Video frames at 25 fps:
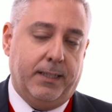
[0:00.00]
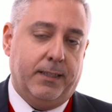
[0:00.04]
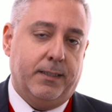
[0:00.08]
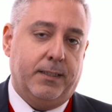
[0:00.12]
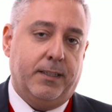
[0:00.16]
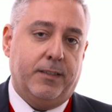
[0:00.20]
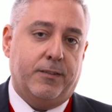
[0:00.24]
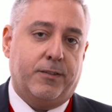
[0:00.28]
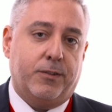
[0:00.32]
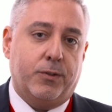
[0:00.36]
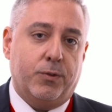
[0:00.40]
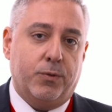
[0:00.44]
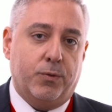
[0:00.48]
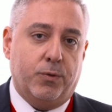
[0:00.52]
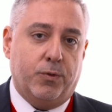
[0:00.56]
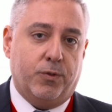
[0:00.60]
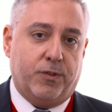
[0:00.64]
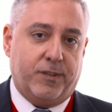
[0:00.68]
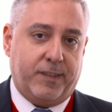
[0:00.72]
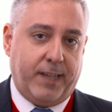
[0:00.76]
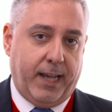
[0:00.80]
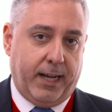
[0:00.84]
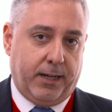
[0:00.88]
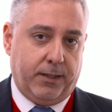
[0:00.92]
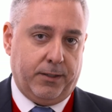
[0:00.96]
these two
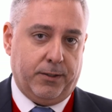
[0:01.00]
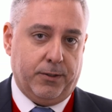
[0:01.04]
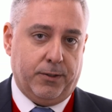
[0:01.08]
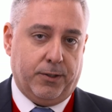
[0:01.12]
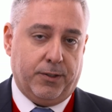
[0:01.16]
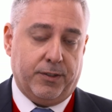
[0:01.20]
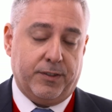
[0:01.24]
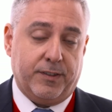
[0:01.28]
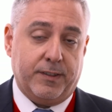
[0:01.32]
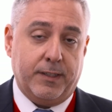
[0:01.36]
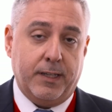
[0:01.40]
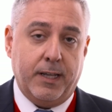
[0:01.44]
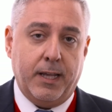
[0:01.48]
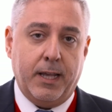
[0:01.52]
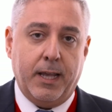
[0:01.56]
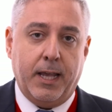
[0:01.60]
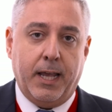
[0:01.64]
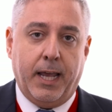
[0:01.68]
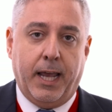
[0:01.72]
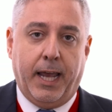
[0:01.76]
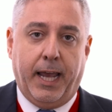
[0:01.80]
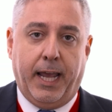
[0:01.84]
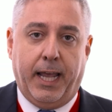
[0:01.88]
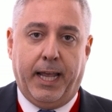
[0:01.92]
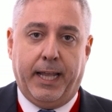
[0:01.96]
sectors.
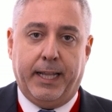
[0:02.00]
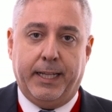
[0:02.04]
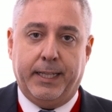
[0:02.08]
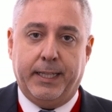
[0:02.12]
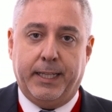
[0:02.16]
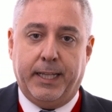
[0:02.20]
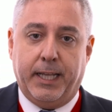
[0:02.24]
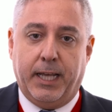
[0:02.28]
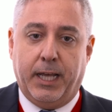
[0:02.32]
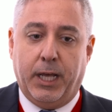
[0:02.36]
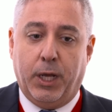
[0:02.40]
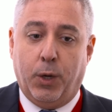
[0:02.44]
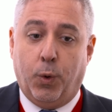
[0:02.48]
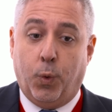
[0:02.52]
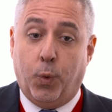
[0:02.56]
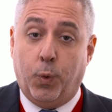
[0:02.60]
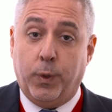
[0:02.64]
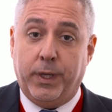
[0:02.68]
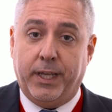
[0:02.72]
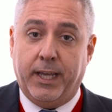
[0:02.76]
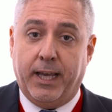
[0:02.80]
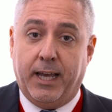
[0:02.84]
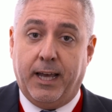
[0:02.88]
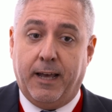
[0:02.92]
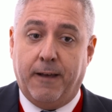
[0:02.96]
And we
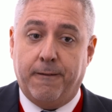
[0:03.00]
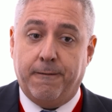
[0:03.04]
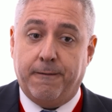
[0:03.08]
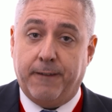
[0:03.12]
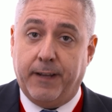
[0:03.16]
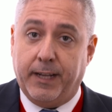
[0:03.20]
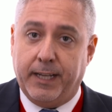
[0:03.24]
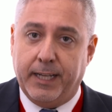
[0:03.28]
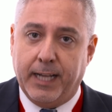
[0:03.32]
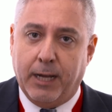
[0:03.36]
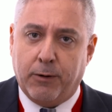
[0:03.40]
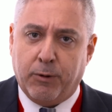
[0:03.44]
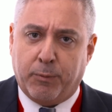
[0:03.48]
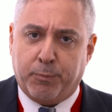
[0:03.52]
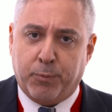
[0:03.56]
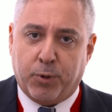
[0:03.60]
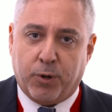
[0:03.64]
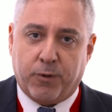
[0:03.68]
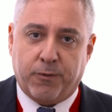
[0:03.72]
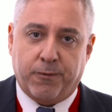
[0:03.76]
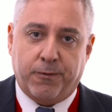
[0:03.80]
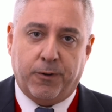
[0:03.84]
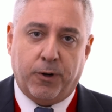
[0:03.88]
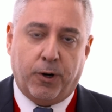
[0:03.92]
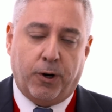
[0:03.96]
have in our
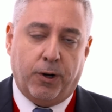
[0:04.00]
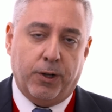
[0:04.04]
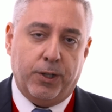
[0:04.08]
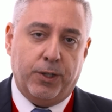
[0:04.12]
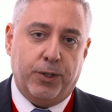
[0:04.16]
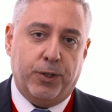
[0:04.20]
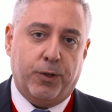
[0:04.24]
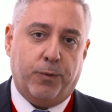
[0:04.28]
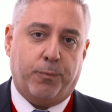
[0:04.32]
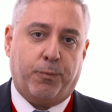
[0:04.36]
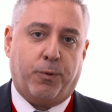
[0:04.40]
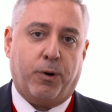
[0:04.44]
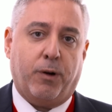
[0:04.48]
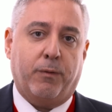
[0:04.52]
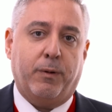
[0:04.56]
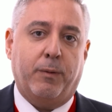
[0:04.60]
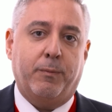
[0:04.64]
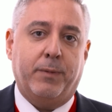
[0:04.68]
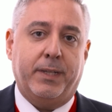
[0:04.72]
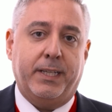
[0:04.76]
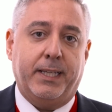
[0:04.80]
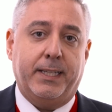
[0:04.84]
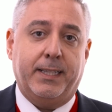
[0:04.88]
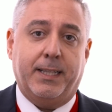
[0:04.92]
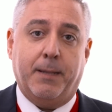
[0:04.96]
portfolio
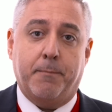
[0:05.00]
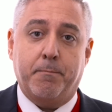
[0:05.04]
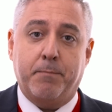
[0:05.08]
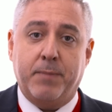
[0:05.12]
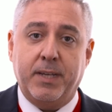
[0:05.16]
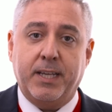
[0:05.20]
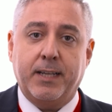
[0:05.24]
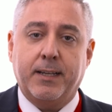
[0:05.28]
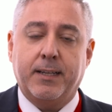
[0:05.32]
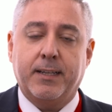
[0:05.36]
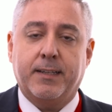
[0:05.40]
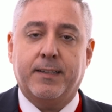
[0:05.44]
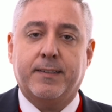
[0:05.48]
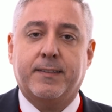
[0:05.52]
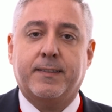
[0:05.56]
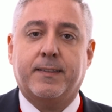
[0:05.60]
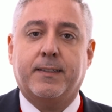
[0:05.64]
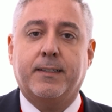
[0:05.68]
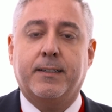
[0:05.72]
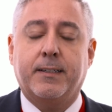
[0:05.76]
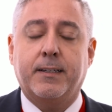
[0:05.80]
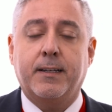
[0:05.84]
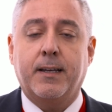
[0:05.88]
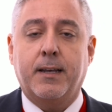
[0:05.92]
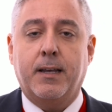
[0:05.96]
probably the biggest
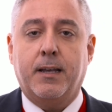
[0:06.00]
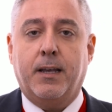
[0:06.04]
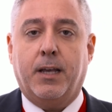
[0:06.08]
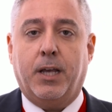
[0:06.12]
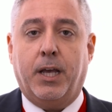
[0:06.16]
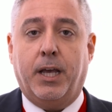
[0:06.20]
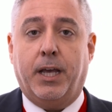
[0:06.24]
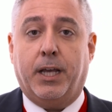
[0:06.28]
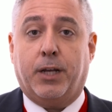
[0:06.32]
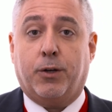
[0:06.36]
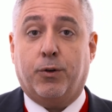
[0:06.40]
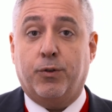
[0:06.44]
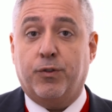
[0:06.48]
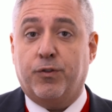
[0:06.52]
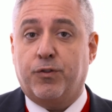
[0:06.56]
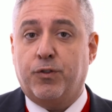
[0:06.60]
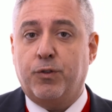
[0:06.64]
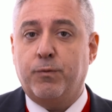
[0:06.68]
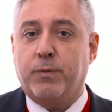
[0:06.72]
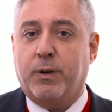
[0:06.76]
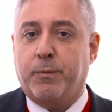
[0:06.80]
consumer